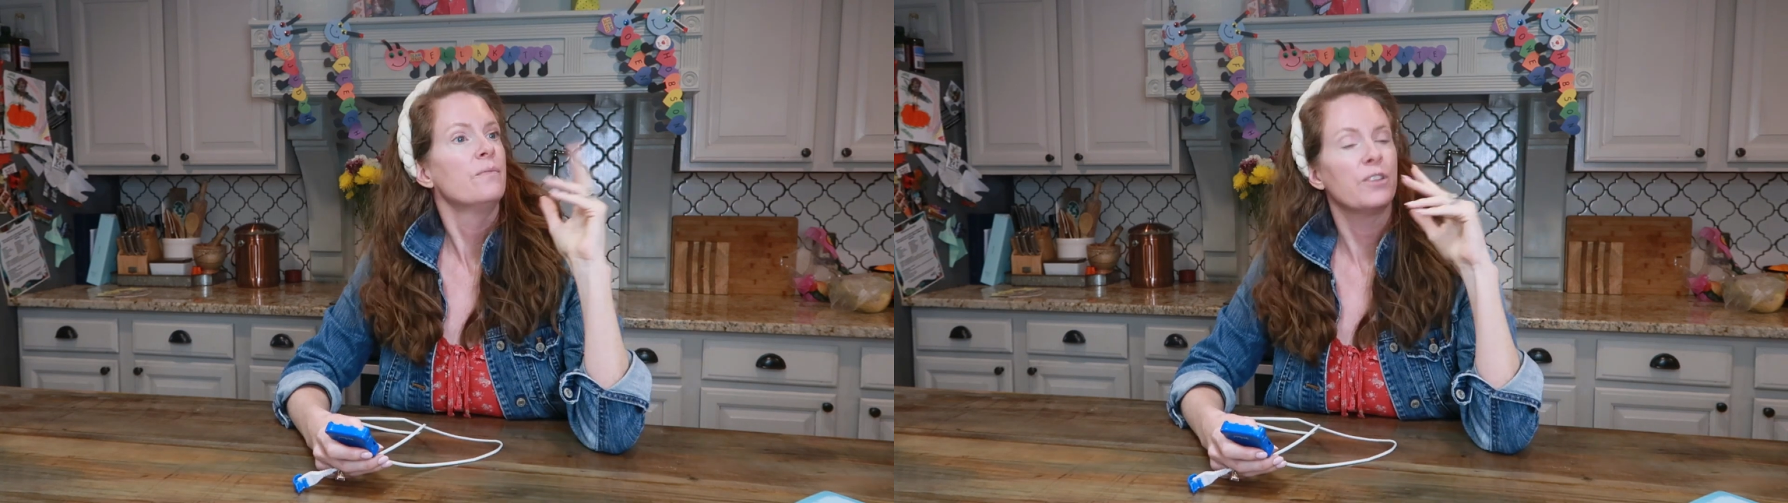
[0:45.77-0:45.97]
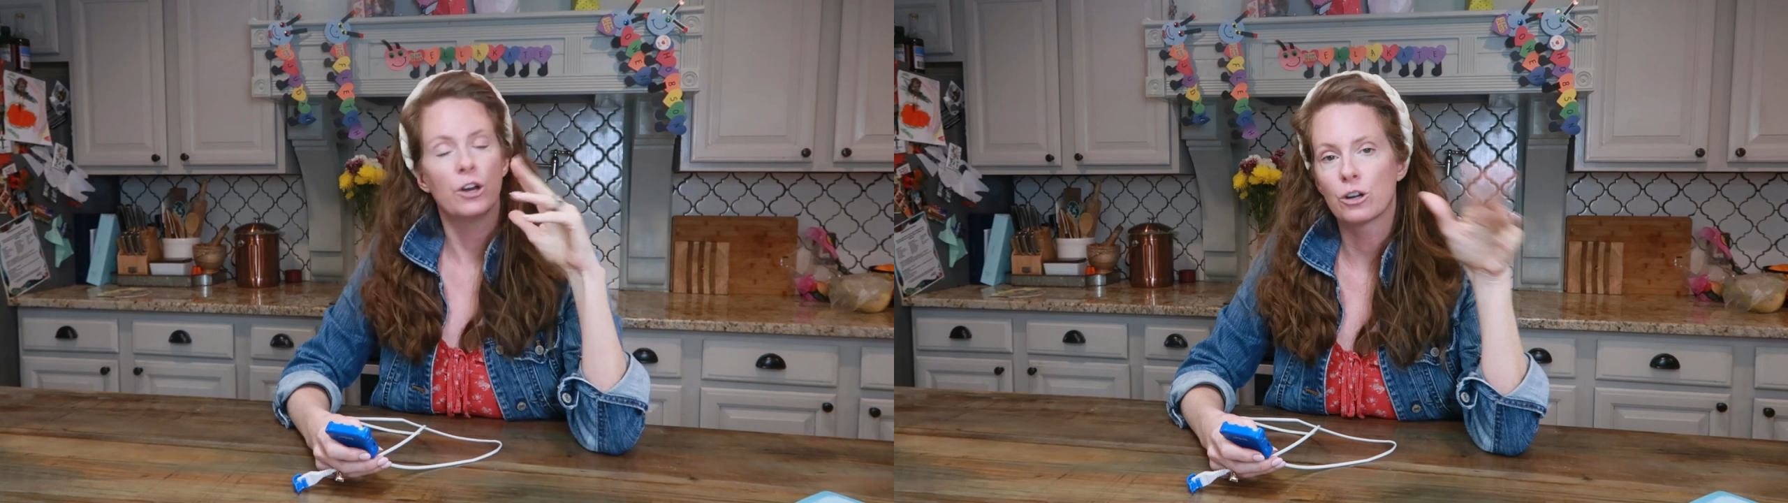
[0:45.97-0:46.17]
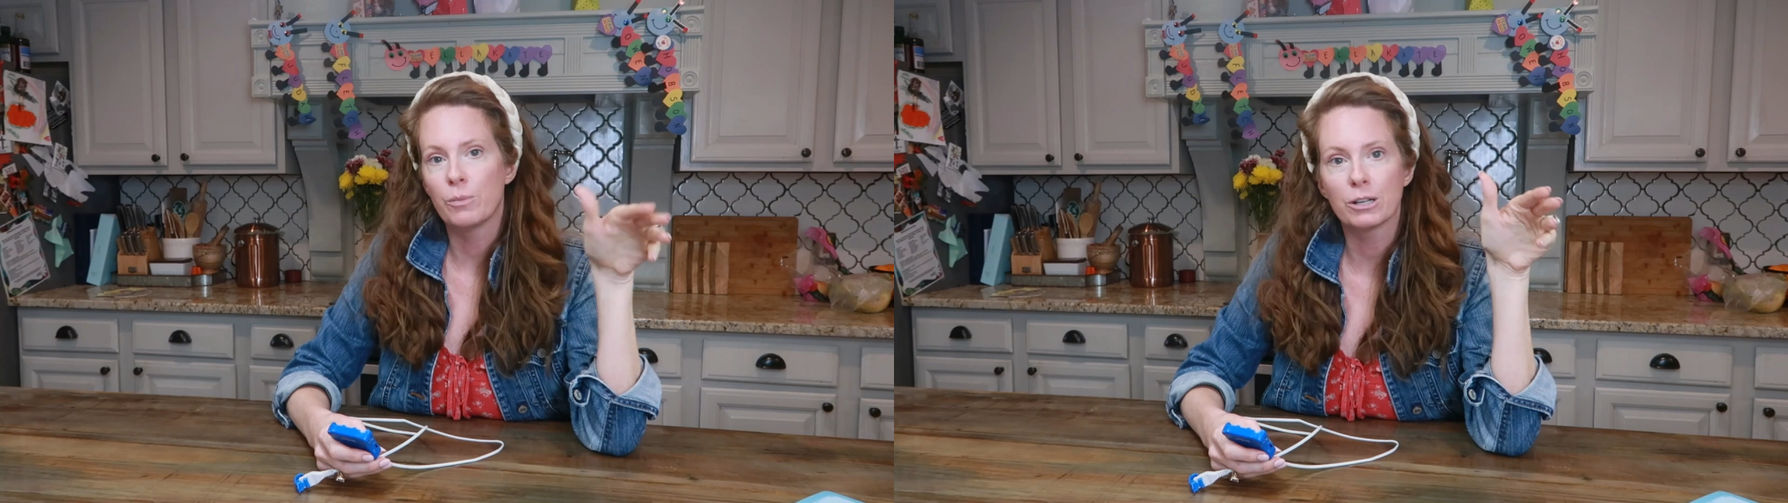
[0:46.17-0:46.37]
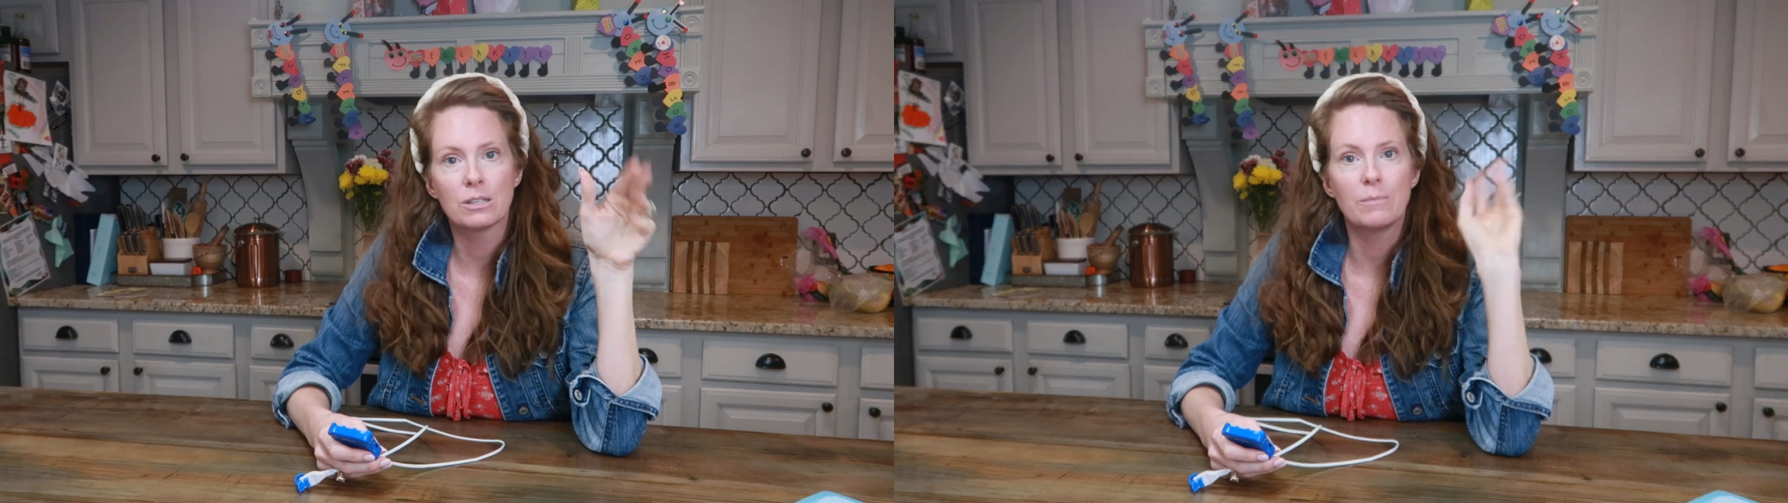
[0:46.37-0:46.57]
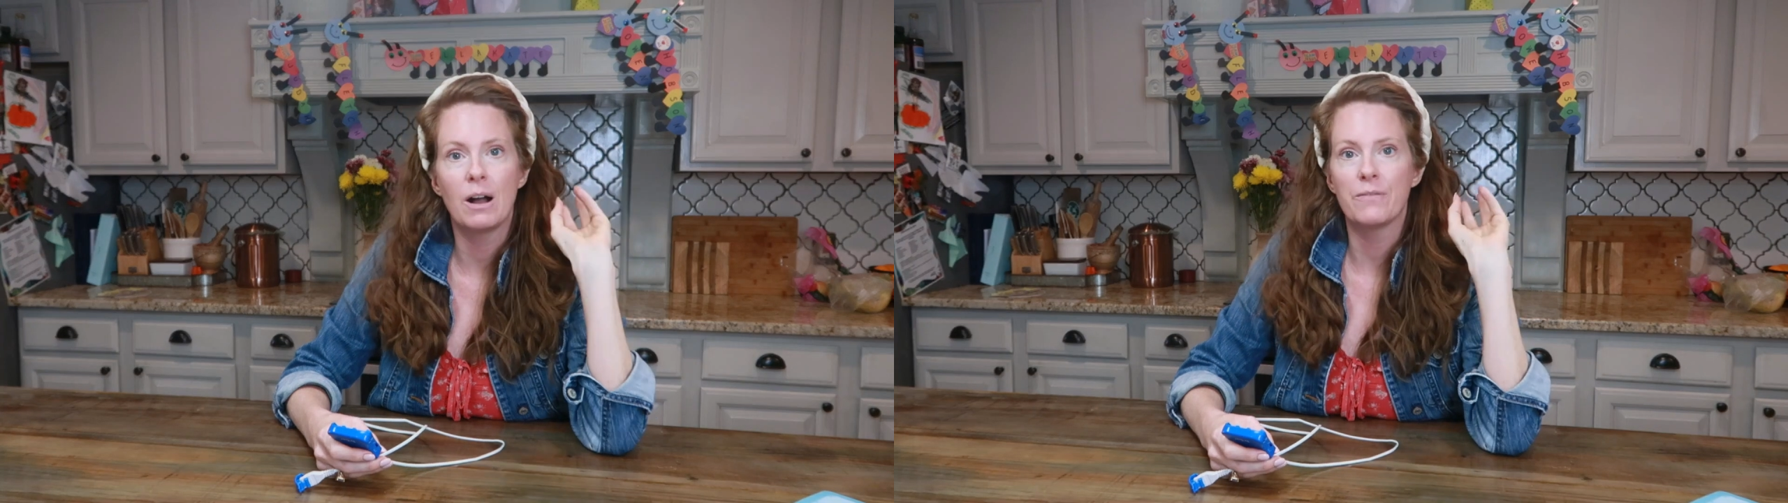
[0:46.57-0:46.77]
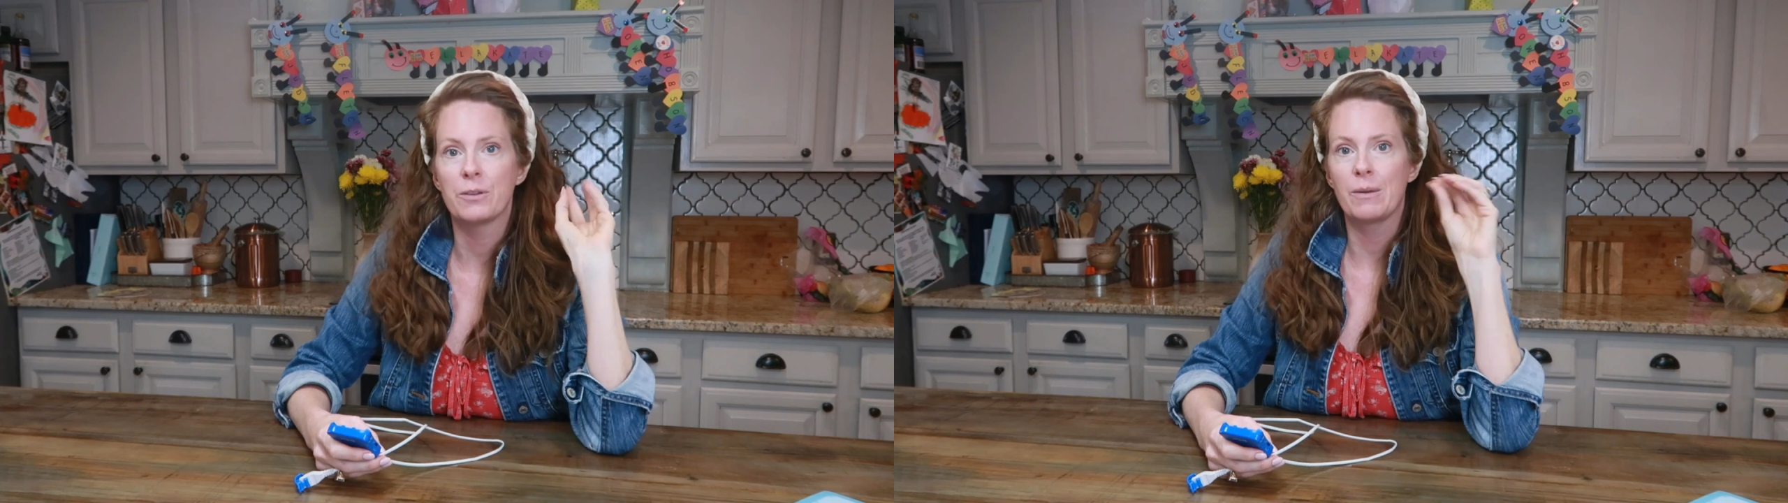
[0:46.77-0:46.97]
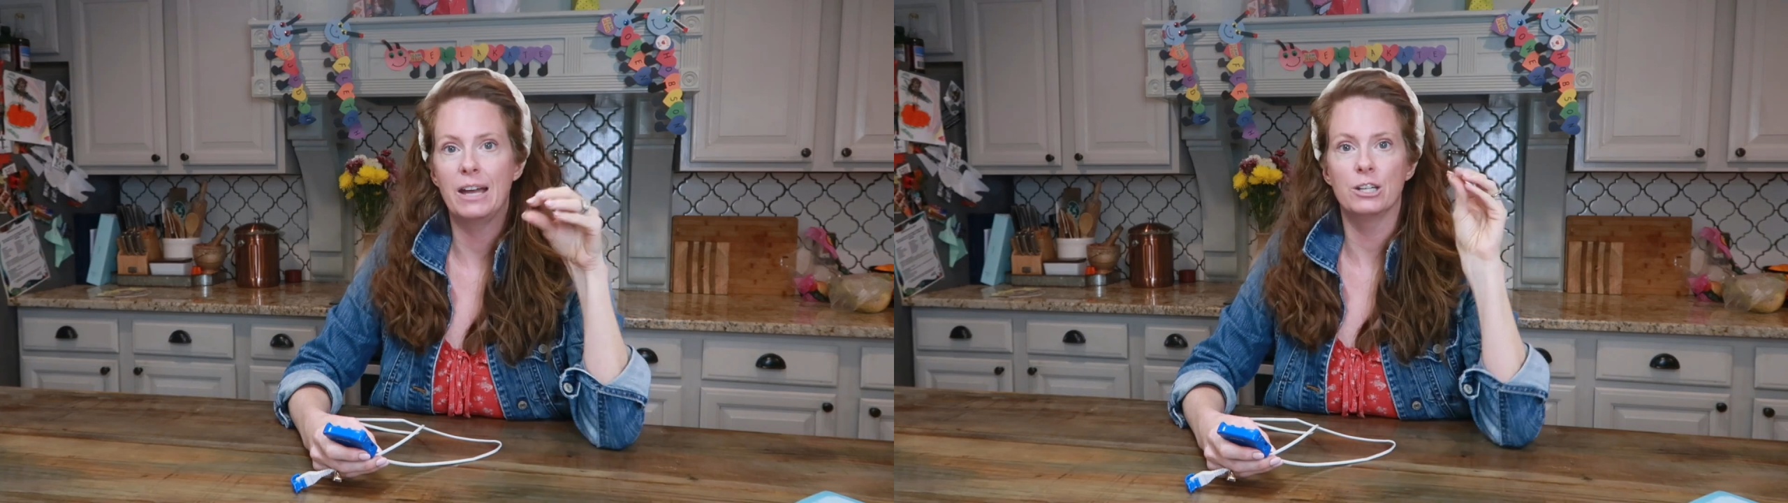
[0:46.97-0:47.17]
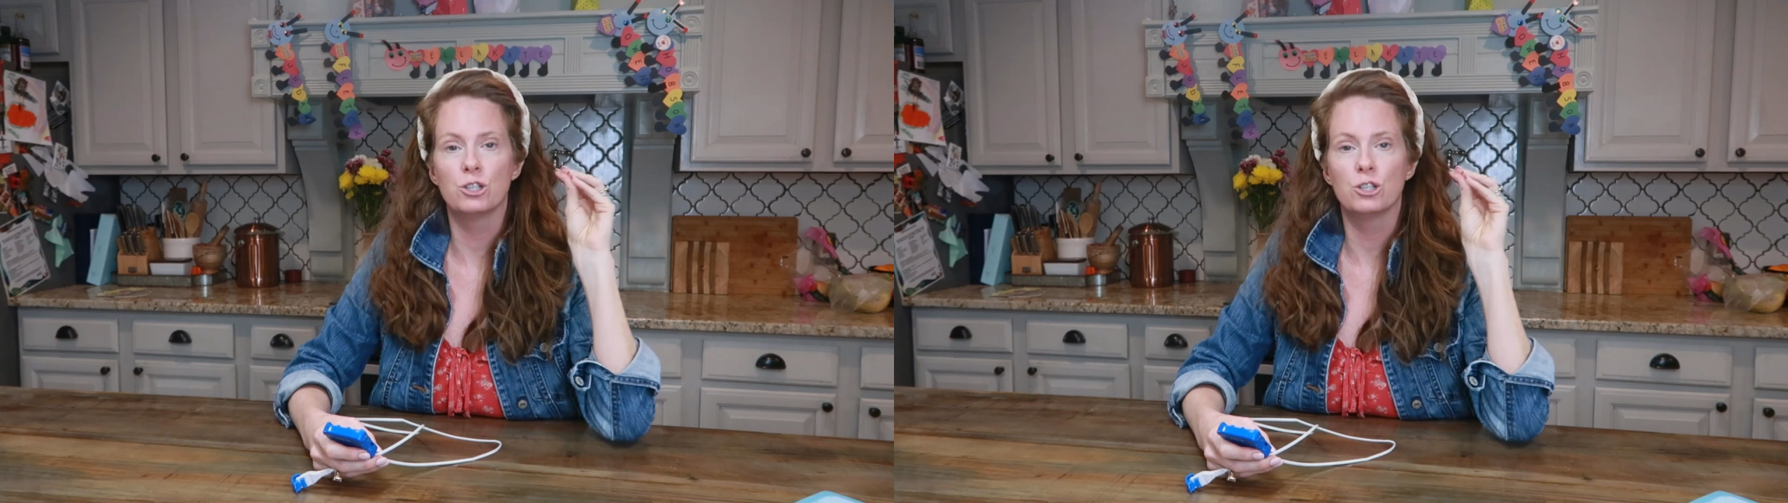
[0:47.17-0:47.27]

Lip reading: $100 a month, and we had